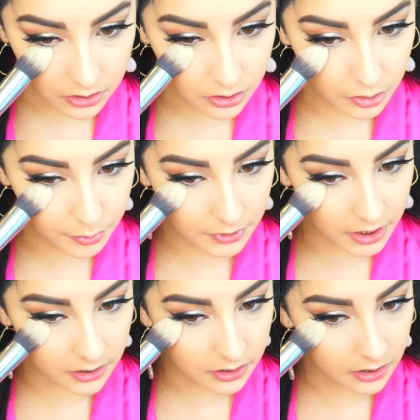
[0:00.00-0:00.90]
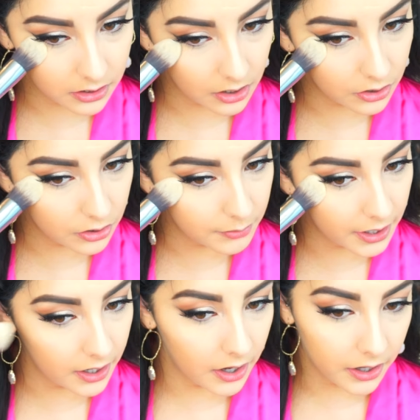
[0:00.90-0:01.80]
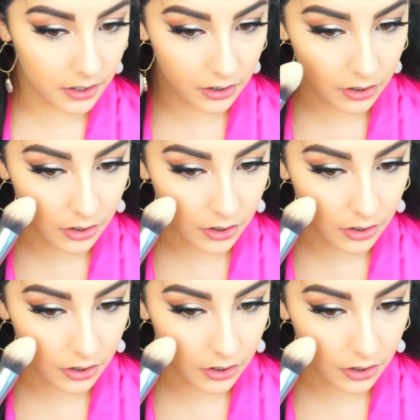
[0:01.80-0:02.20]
to place this under my eye.